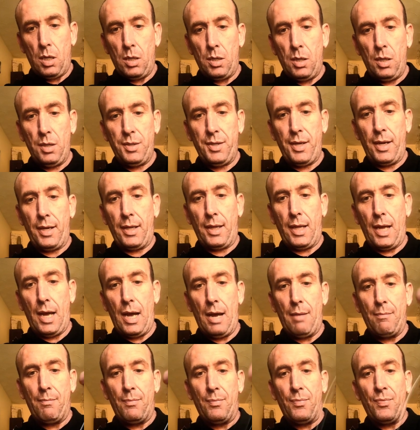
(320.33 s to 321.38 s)
Just like
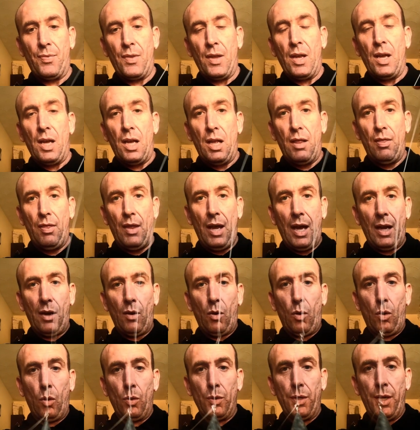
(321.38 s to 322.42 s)
that. And that'll
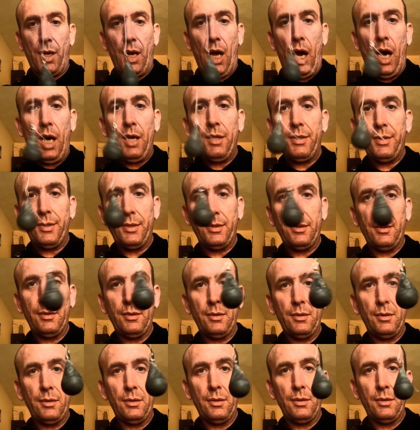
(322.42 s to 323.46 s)
hold enough,
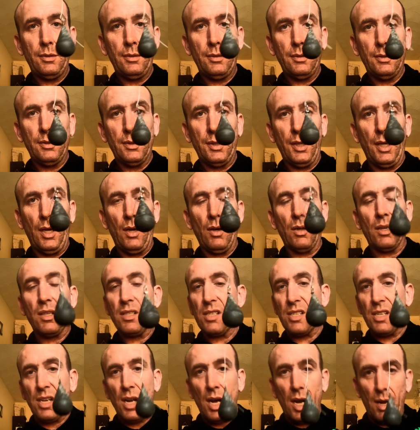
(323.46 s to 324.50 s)
you know,
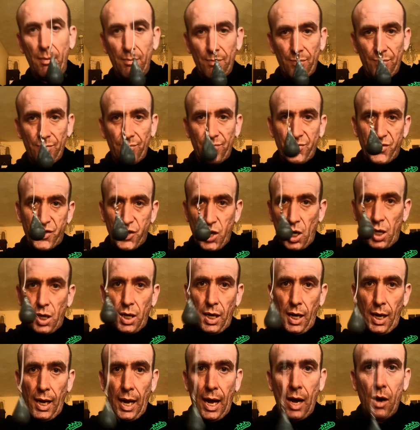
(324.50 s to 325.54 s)
because you're not chucking
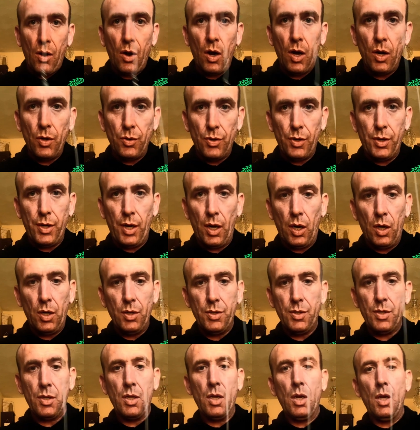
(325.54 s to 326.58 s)
it out 100
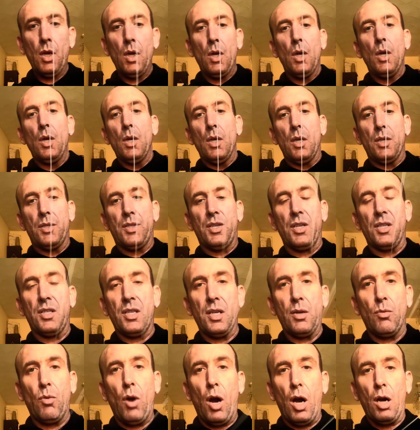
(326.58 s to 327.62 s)
yards. It's just
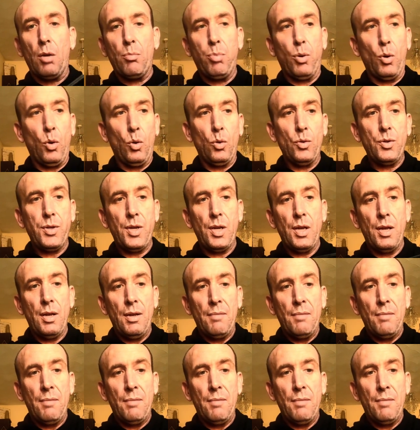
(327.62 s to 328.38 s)
in rock pools.